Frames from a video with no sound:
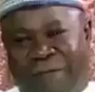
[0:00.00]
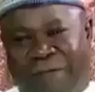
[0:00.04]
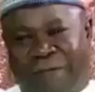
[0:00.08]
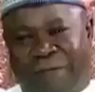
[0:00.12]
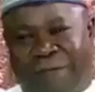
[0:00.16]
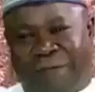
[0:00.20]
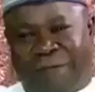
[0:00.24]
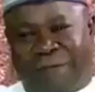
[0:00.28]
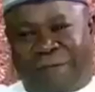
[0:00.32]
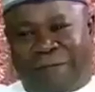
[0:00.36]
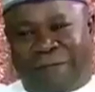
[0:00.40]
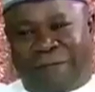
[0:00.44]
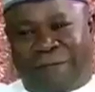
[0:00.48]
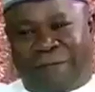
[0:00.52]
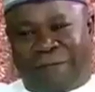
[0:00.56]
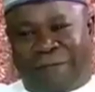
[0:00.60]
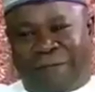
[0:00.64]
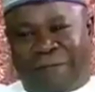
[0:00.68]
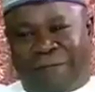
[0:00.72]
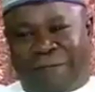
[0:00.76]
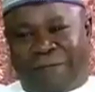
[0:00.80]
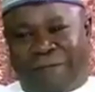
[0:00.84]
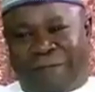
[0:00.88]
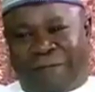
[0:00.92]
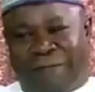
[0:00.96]

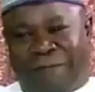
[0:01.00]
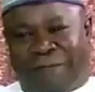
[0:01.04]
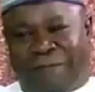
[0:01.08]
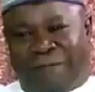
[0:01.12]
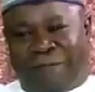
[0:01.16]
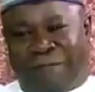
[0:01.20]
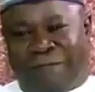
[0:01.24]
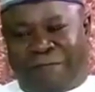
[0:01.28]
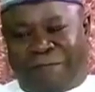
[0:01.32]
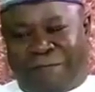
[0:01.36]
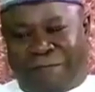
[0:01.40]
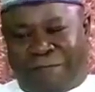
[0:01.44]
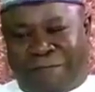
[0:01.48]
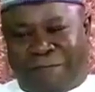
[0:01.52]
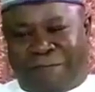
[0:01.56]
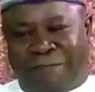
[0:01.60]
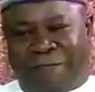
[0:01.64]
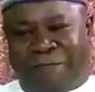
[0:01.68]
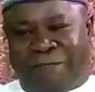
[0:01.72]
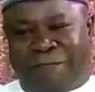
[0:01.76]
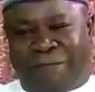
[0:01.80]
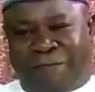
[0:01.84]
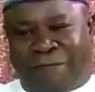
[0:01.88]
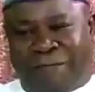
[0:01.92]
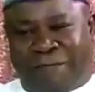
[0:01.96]

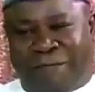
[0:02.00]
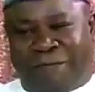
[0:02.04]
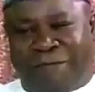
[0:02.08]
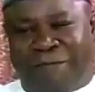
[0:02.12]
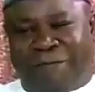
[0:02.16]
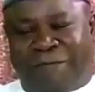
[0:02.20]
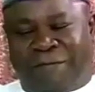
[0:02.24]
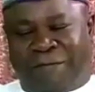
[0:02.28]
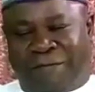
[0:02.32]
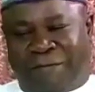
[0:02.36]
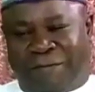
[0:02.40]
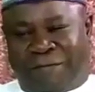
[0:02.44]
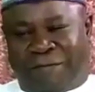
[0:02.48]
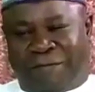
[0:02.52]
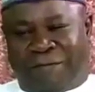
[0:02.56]
No one is speaking in this clip.